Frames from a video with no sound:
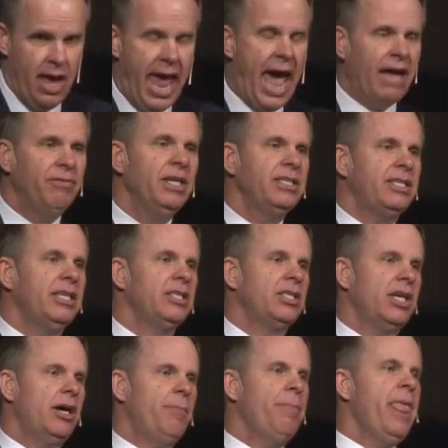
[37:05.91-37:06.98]

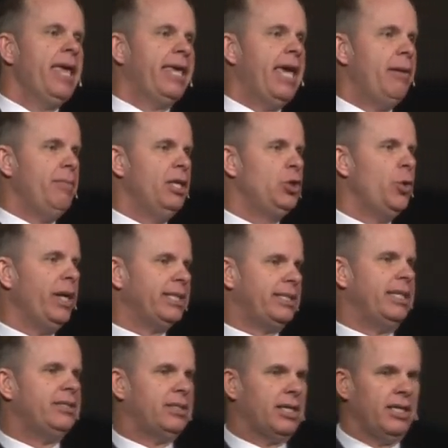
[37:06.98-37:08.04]
Adventism came into
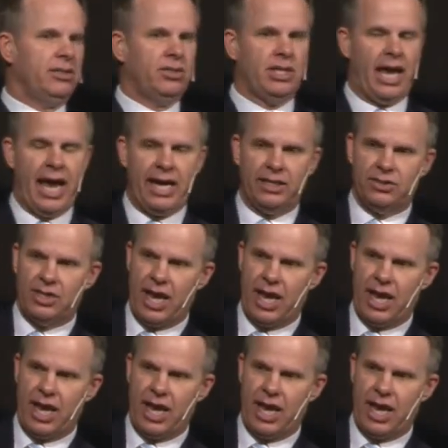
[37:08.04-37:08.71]
existence as